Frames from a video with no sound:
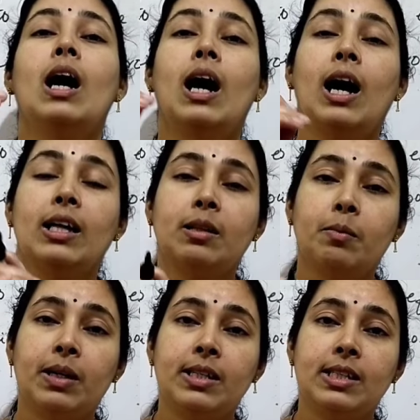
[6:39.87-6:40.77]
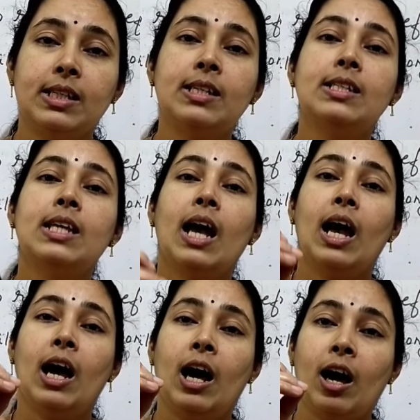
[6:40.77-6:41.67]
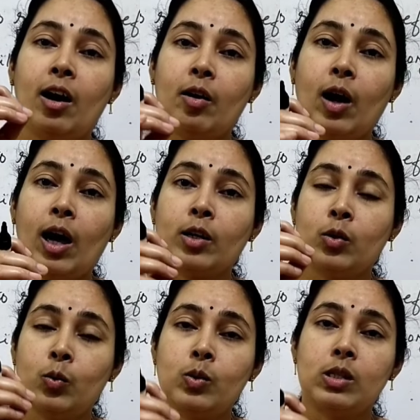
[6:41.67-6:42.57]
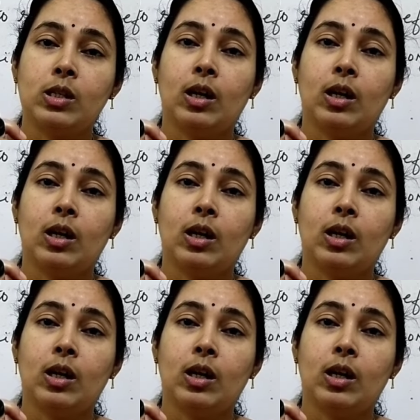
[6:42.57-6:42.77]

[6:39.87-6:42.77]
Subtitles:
The medicines are used,